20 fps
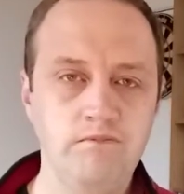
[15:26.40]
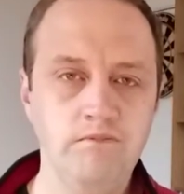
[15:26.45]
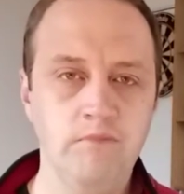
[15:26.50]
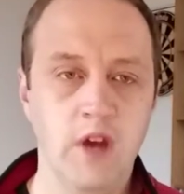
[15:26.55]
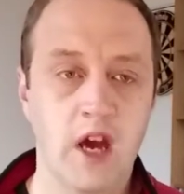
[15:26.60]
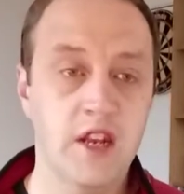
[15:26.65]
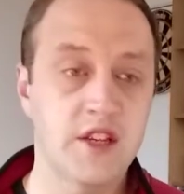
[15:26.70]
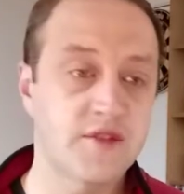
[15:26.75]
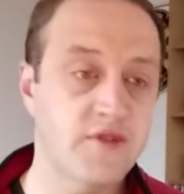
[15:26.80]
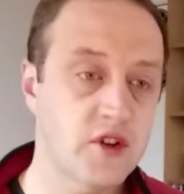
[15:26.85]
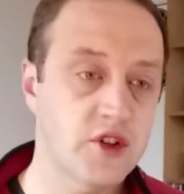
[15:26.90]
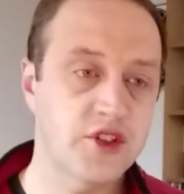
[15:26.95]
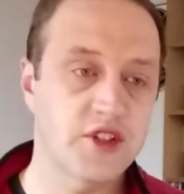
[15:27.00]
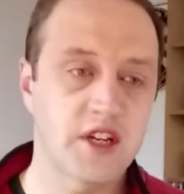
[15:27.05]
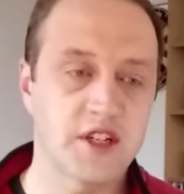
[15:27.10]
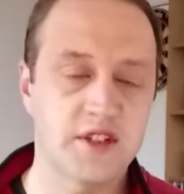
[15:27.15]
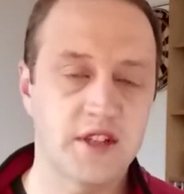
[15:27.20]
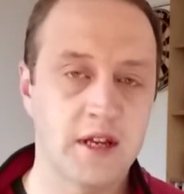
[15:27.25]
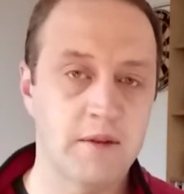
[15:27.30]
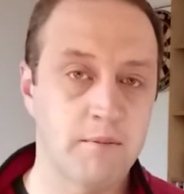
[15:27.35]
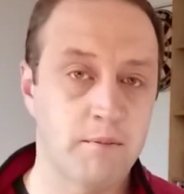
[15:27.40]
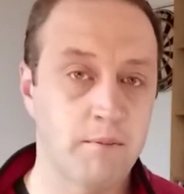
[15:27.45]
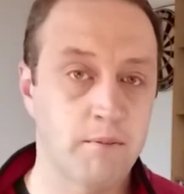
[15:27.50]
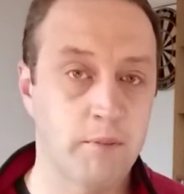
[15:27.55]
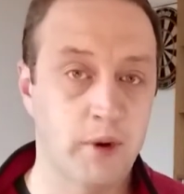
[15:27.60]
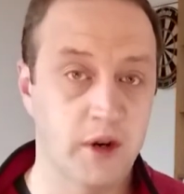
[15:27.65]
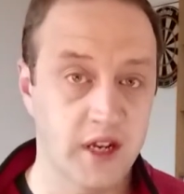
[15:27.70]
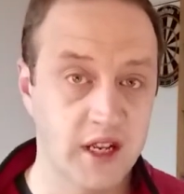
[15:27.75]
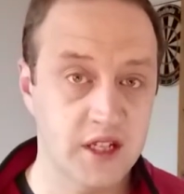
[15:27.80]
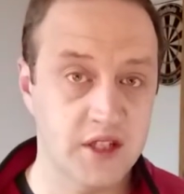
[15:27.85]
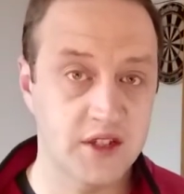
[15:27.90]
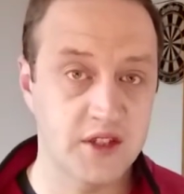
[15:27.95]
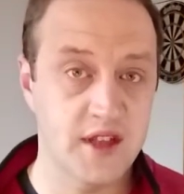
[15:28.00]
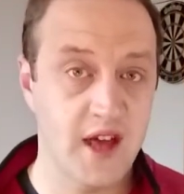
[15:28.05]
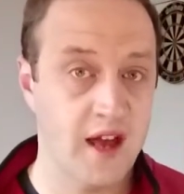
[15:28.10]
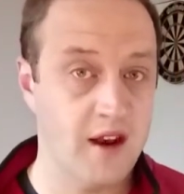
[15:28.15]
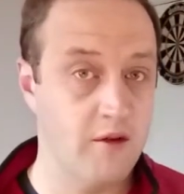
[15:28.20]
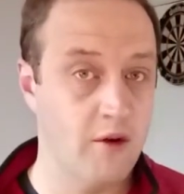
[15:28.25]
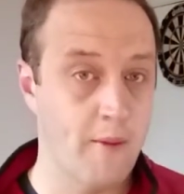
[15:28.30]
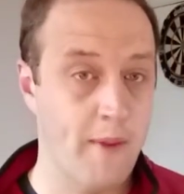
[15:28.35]
And as verse 16 predicts,
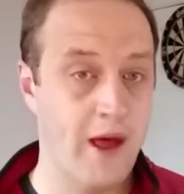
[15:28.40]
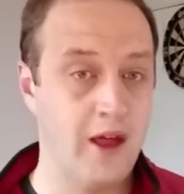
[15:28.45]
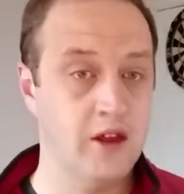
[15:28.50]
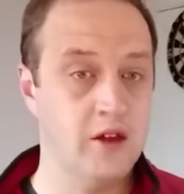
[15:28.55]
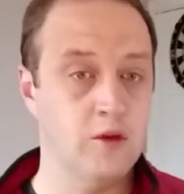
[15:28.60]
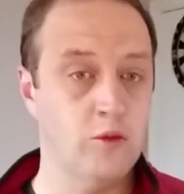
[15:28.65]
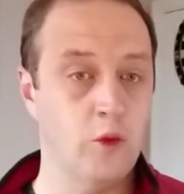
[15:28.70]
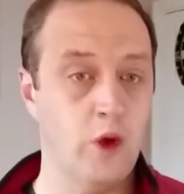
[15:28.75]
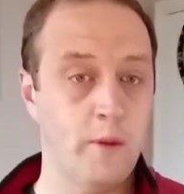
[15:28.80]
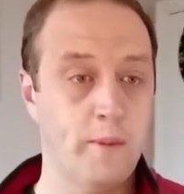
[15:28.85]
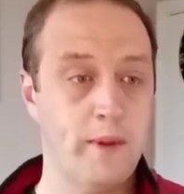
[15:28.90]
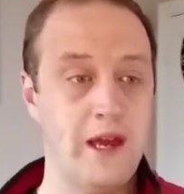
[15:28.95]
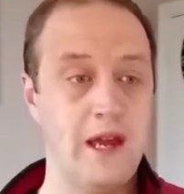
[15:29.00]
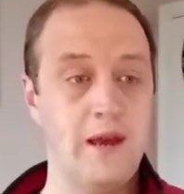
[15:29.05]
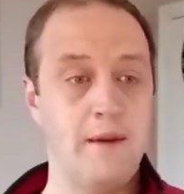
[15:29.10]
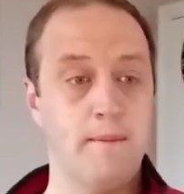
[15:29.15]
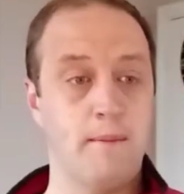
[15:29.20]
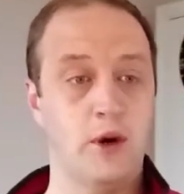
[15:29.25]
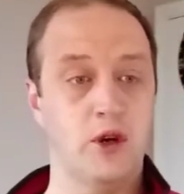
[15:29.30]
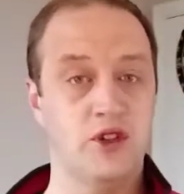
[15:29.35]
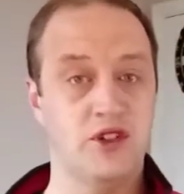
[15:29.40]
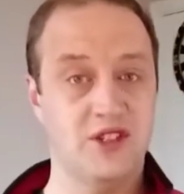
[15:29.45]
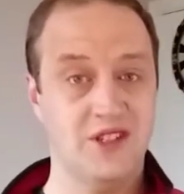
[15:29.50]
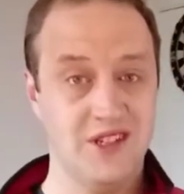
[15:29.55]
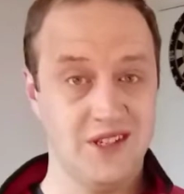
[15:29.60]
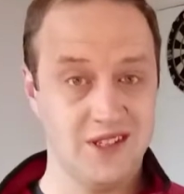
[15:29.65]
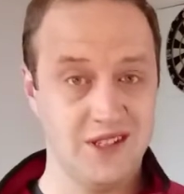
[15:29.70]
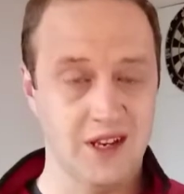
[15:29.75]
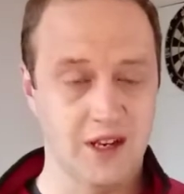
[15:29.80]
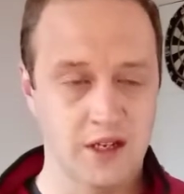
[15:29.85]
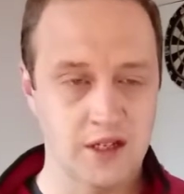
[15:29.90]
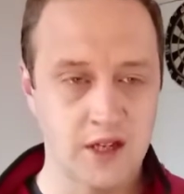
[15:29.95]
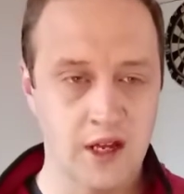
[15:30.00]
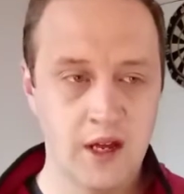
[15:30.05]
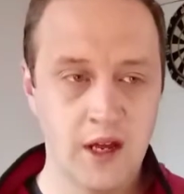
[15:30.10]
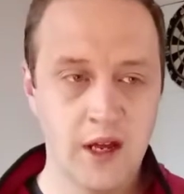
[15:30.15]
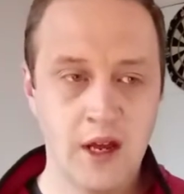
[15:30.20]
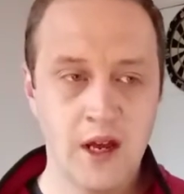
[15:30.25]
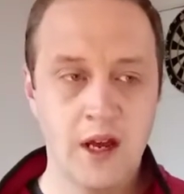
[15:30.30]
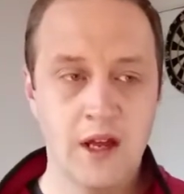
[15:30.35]
that rebellion will be persistent.
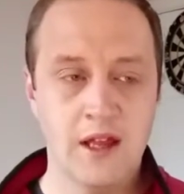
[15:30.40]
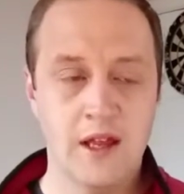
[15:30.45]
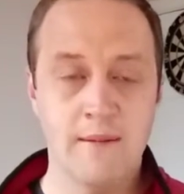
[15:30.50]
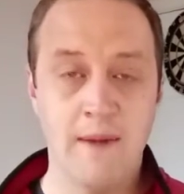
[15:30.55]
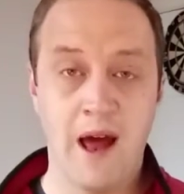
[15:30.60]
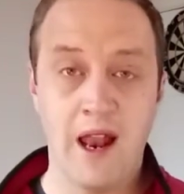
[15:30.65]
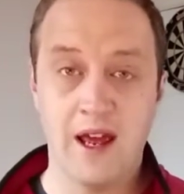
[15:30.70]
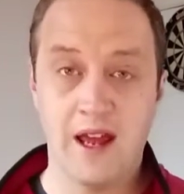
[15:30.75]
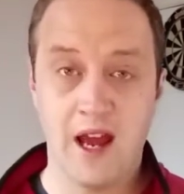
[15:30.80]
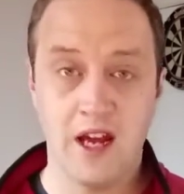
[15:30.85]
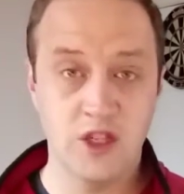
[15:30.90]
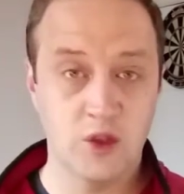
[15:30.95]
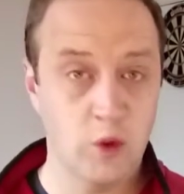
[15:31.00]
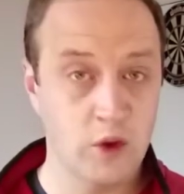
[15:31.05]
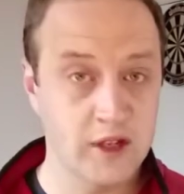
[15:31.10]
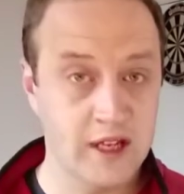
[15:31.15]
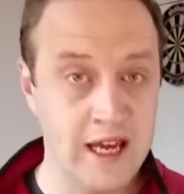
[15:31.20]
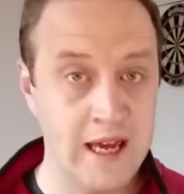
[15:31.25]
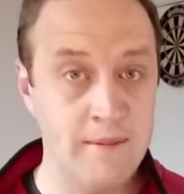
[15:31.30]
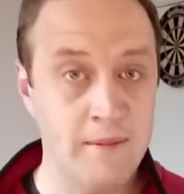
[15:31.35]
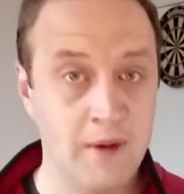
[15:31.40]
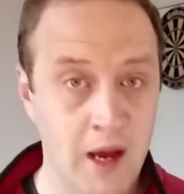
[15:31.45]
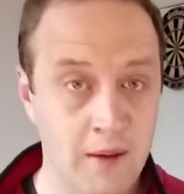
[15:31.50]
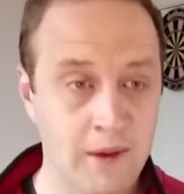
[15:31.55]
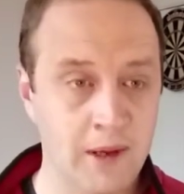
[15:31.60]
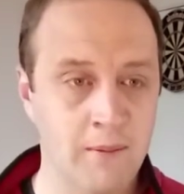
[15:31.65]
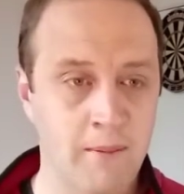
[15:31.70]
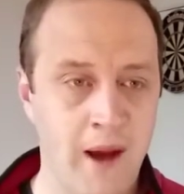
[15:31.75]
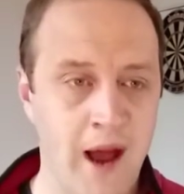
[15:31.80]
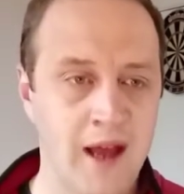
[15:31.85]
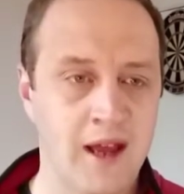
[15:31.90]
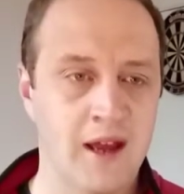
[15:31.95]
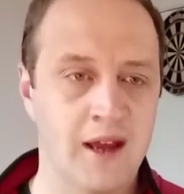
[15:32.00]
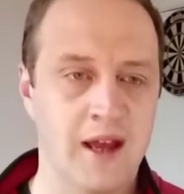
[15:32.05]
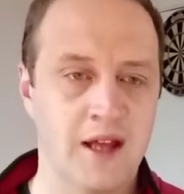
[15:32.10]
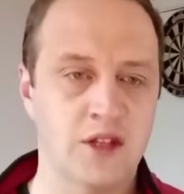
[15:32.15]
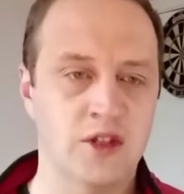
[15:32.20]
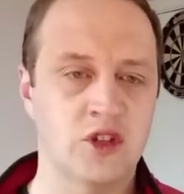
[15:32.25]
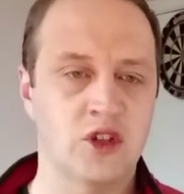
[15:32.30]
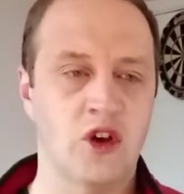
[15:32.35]
The Amalekites will keep coming back
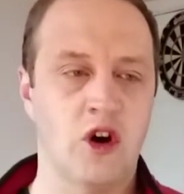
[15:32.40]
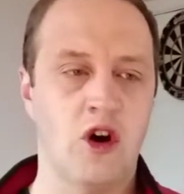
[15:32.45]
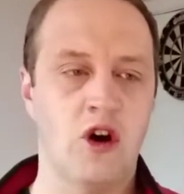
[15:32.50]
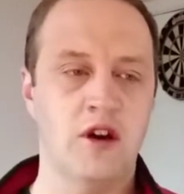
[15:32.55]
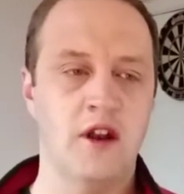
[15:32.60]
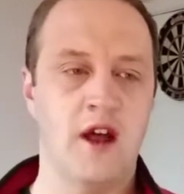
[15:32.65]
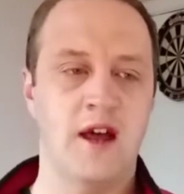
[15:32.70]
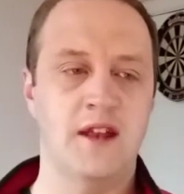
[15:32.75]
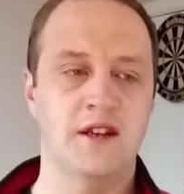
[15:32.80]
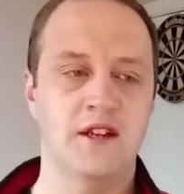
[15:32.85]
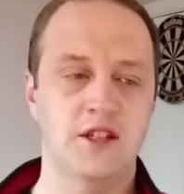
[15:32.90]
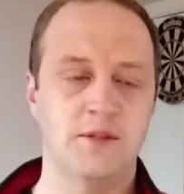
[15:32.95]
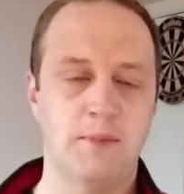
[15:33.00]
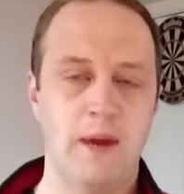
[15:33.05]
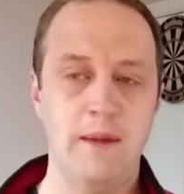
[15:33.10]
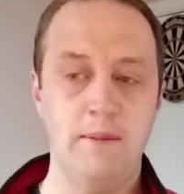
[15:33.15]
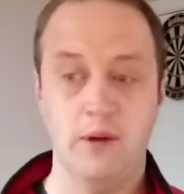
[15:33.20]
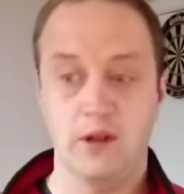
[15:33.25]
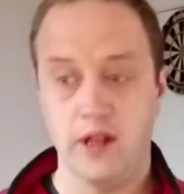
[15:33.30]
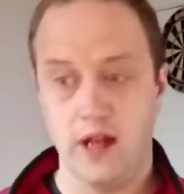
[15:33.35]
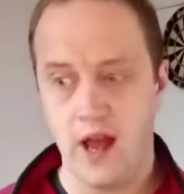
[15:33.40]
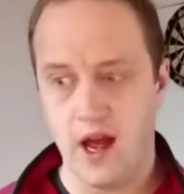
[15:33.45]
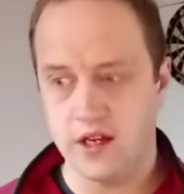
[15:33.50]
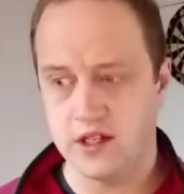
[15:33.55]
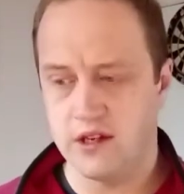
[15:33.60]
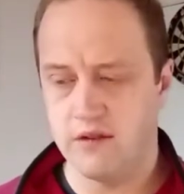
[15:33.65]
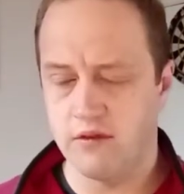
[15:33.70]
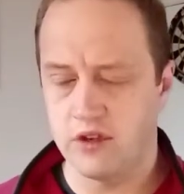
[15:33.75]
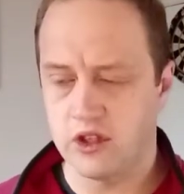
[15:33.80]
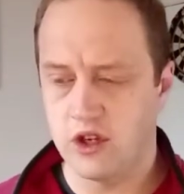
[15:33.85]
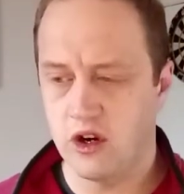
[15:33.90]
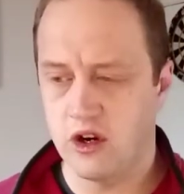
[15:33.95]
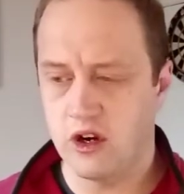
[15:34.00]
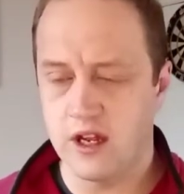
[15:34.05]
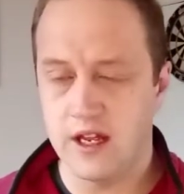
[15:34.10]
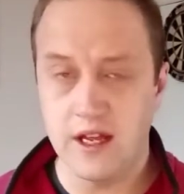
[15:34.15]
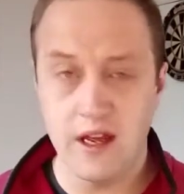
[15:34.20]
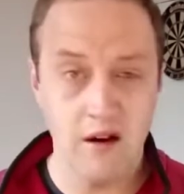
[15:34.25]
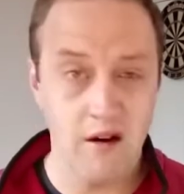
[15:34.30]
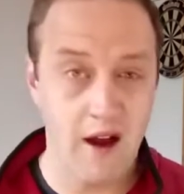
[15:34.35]
against God and his people. They actually return a
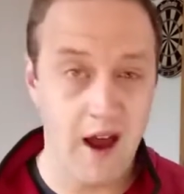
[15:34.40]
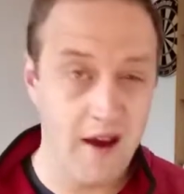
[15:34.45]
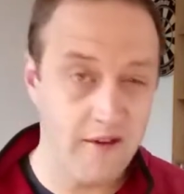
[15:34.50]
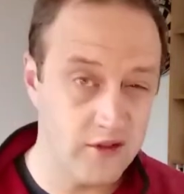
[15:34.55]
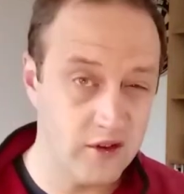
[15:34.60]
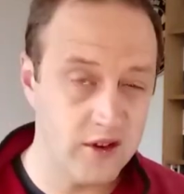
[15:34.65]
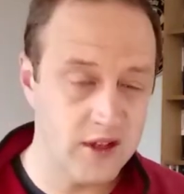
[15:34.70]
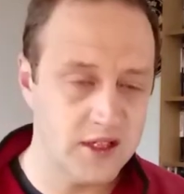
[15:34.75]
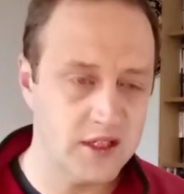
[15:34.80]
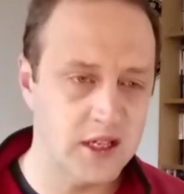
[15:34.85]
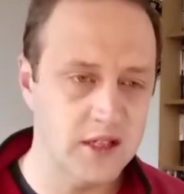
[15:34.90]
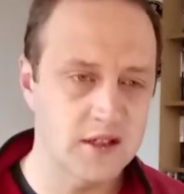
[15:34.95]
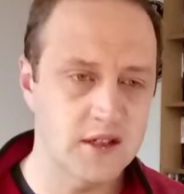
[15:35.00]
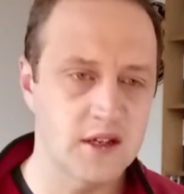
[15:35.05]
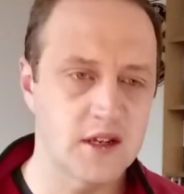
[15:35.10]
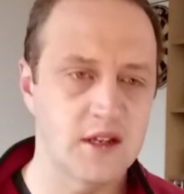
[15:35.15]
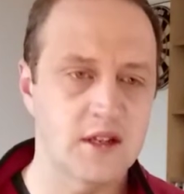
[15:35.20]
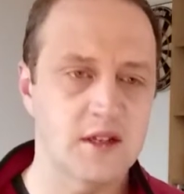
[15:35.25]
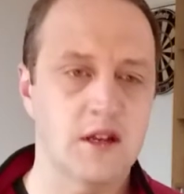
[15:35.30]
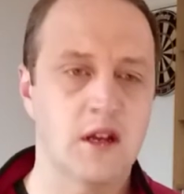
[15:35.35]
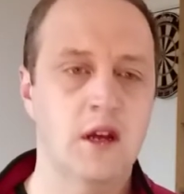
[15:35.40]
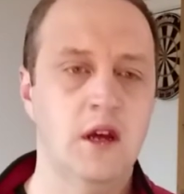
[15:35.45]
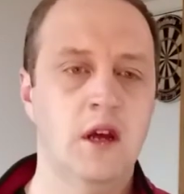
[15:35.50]
year after this incident.